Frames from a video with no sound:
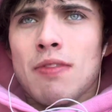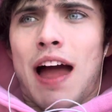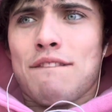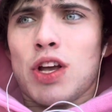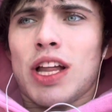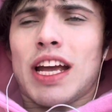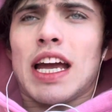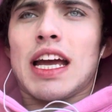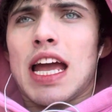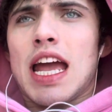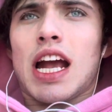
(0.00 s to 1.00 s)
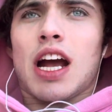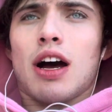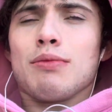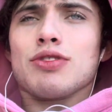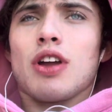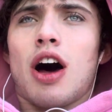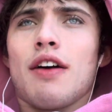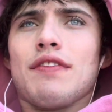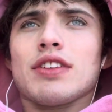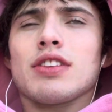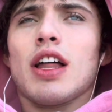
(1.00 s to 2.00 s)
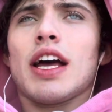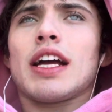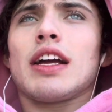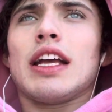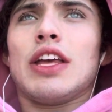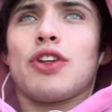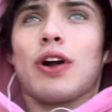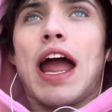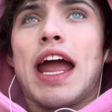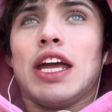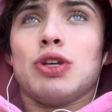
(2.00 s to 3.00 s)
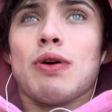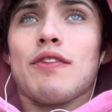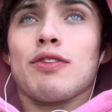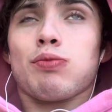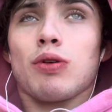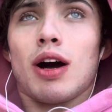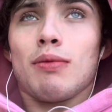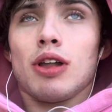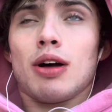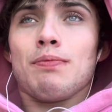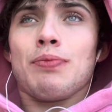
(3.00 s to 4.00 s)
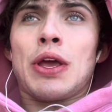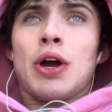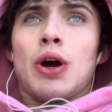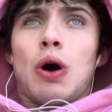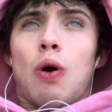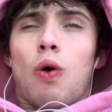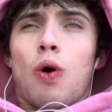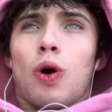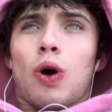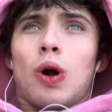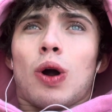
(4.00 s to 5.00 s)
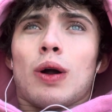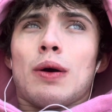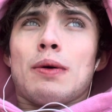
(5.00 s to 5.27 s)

I feel like it comes off as like either A, you have a problem, or